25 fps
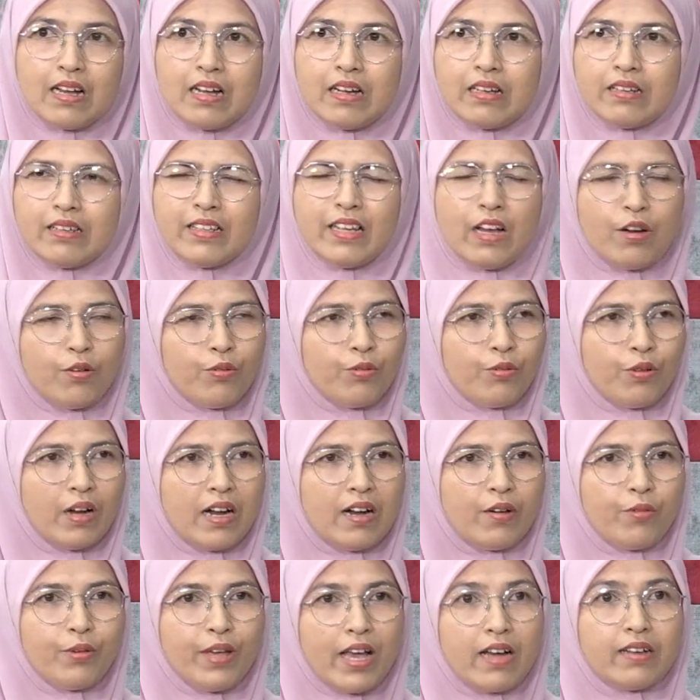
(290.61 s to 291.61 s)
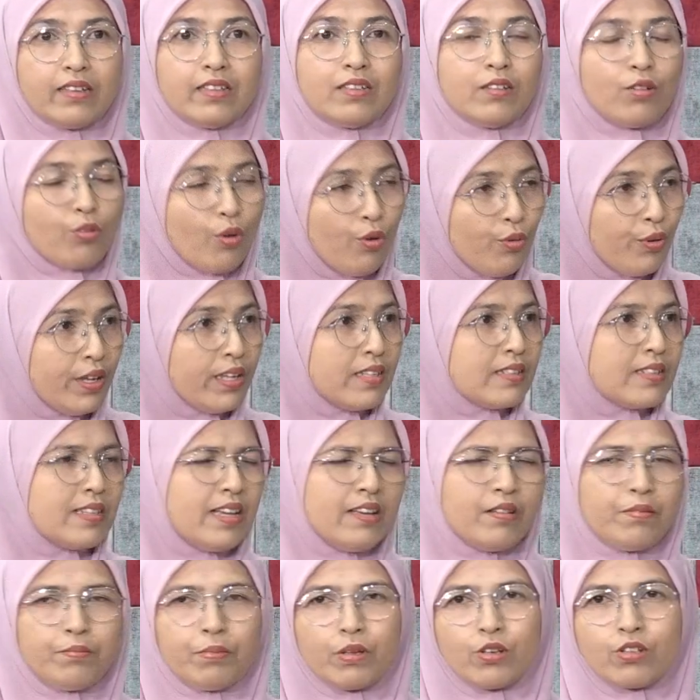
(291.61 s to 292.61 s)
now we are in growings
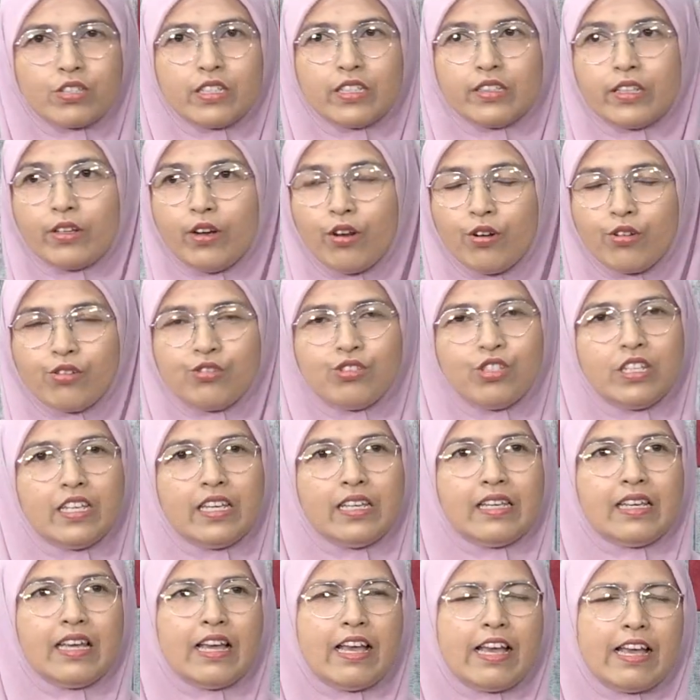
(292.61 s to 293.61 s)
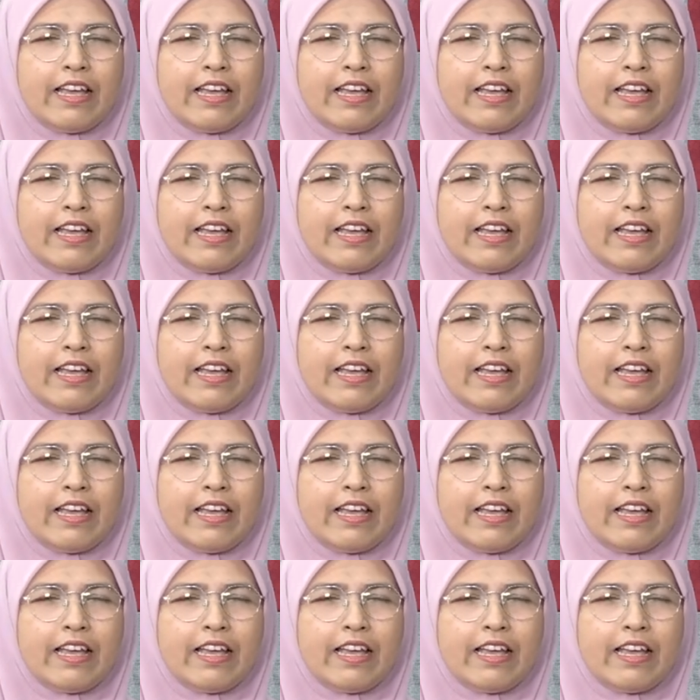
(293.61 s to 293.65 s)
because the technology,